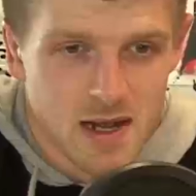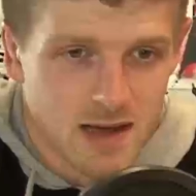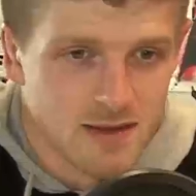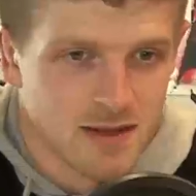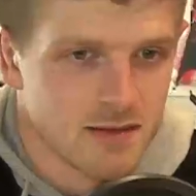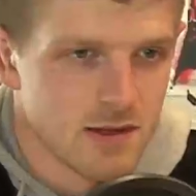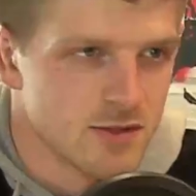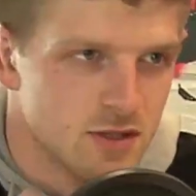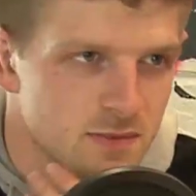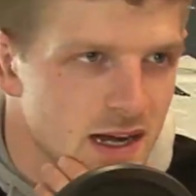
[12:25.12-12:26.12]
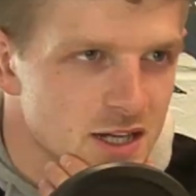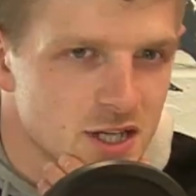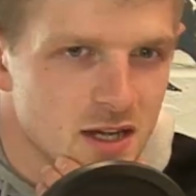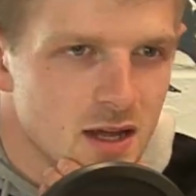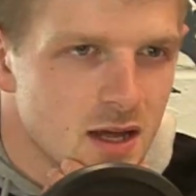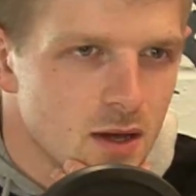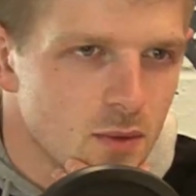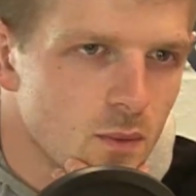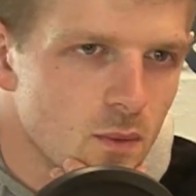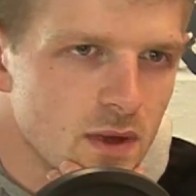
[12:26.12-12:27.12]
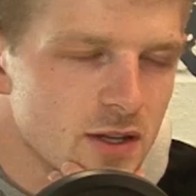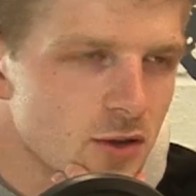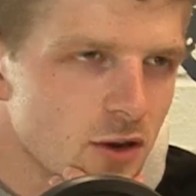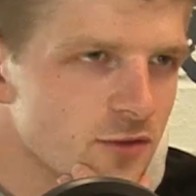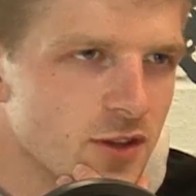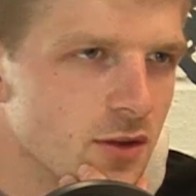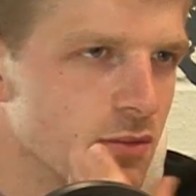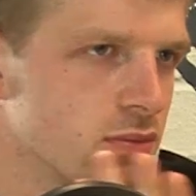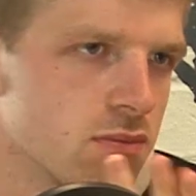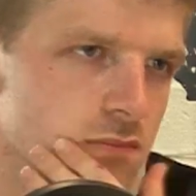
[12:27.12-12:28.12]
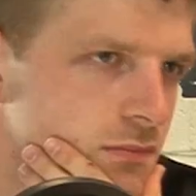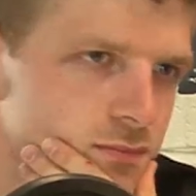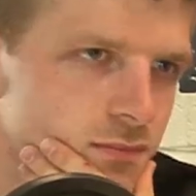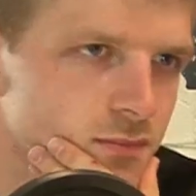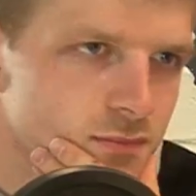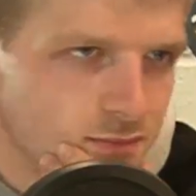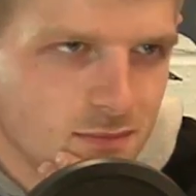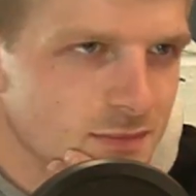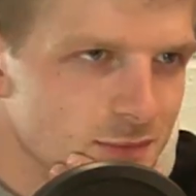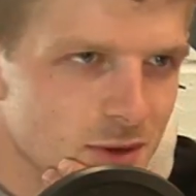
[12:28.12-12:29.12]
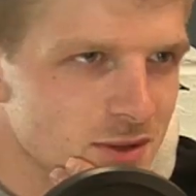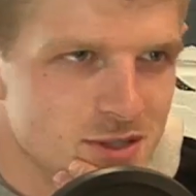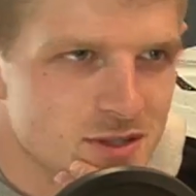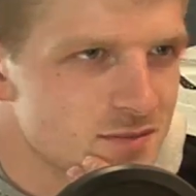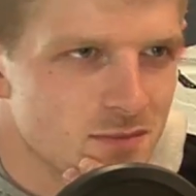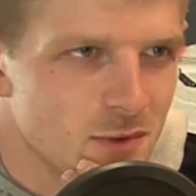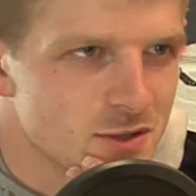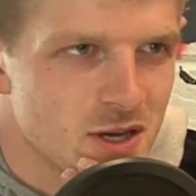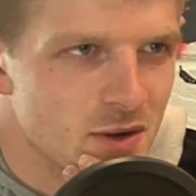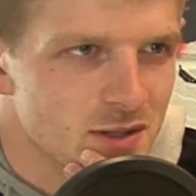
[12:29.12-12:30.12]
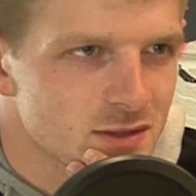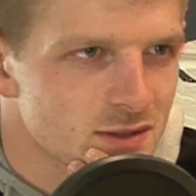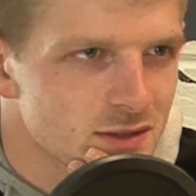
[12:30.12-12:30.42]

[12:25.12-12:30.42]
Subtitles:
I think he's a good manager. In your view, what's going on?